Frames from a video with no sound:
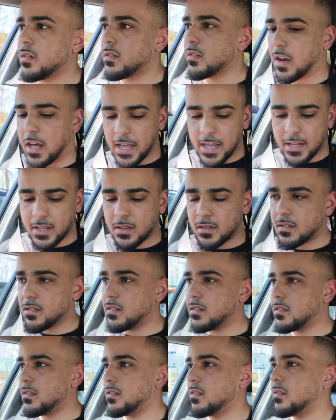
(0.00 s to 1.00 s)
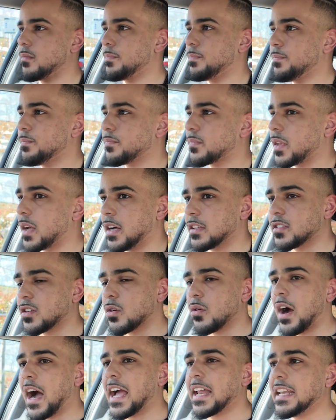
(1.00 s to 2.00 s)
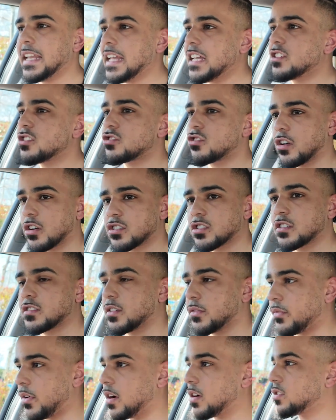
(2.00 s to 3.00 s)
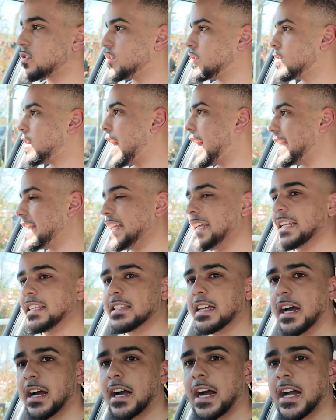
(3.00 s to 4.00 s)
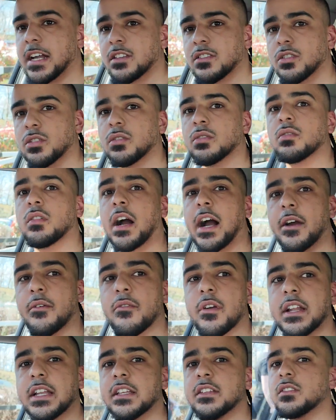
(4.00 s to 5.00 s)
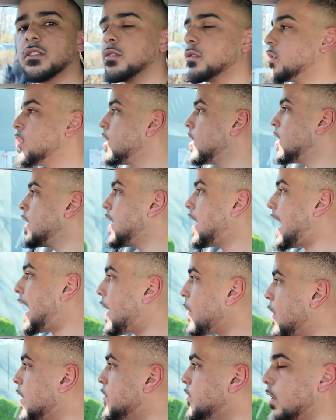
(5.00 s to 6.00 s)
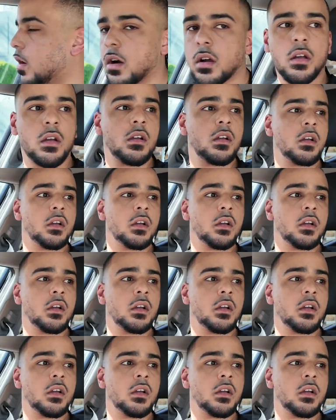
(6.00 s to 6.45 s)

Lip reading: like, I don't know, I need structure to function. I need that. I do. I really do. However,